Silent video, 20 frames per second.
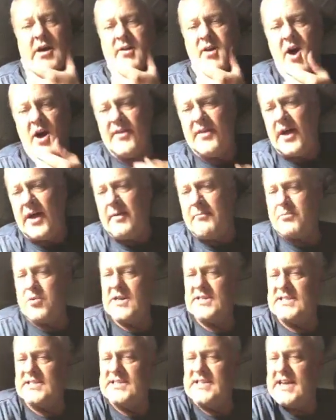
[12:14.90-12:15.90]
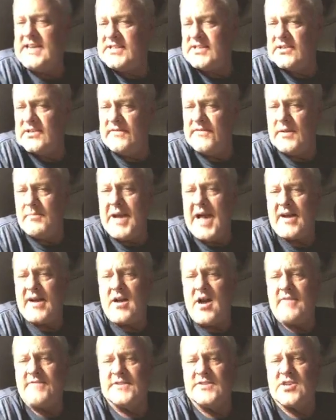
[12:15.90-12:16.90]
Hey, yeah, you
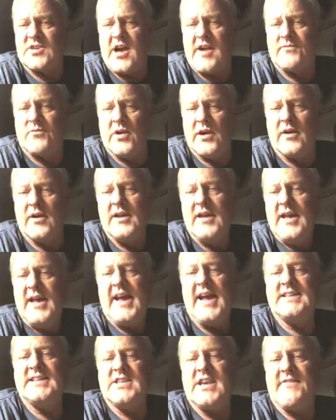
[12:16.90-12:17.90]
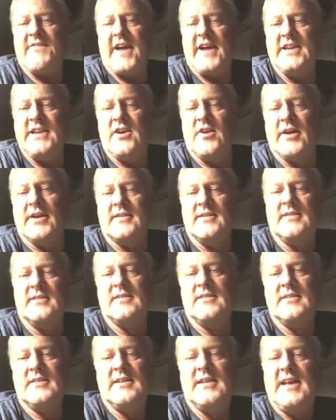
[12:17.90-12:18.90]
know what? When Jeff talks
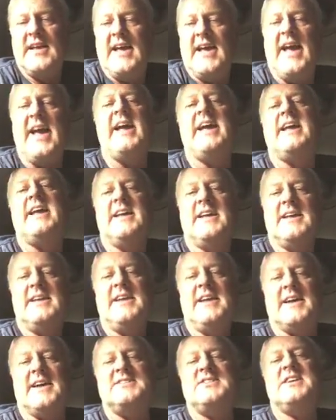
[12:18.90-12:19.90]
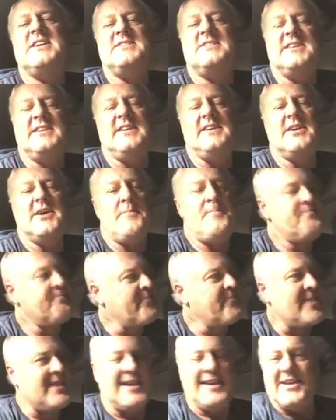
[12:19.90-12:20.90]
about a three-way, I don't
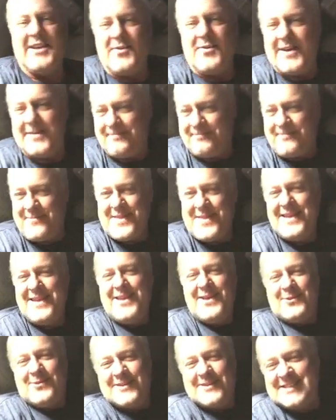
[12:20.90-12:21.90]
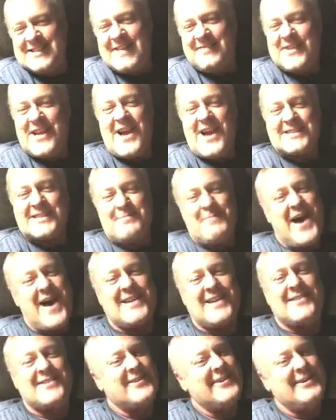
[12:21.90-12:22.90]
smoke, but I felt like lighting up a cigarette today. Gee,
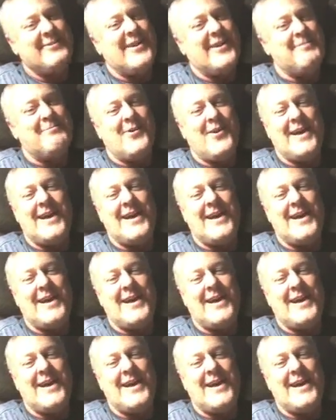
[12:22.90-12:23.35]
what the heck?